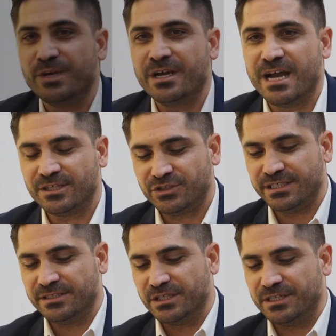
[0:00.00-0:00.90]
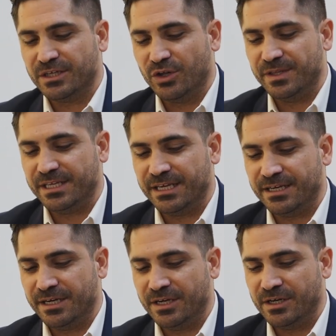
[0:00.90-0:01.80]
we are actually on
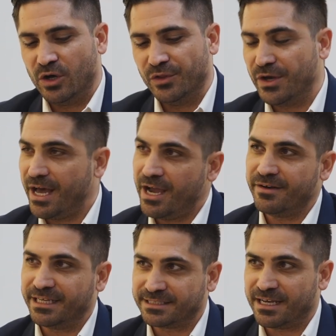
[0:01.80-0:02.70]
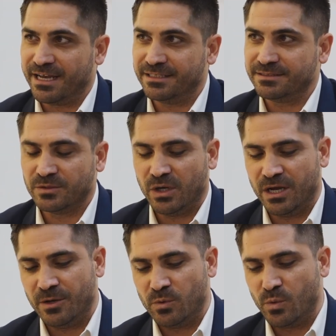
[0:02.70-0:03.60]
the hiring side,
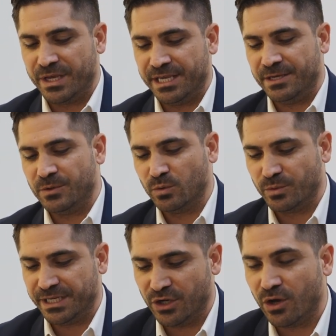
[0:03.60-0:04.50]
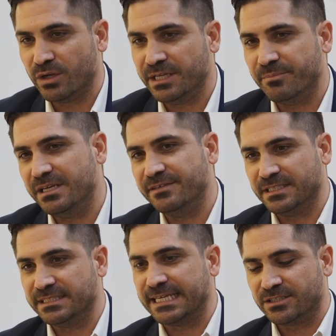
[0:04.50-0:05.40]
we not only believe
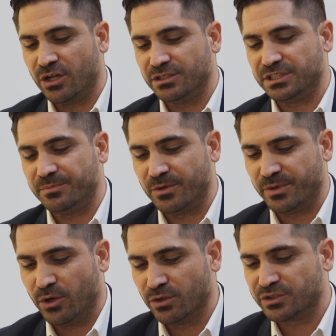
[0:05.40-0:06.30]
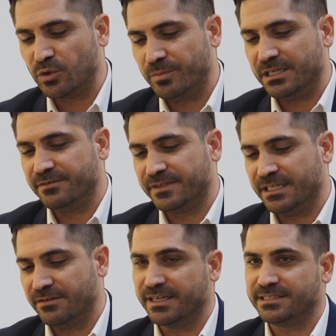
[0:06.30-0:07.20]
in technology, but we also believe in
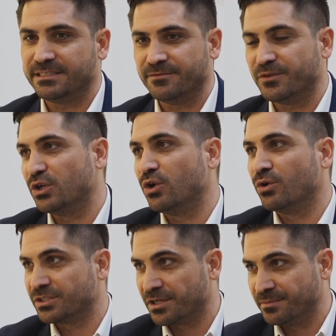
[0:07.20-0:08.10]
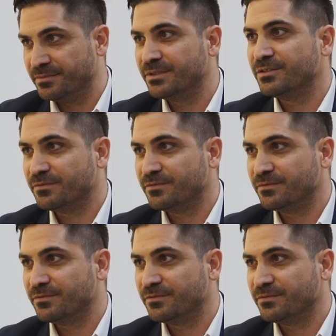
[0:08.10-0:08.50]
investing for the long term.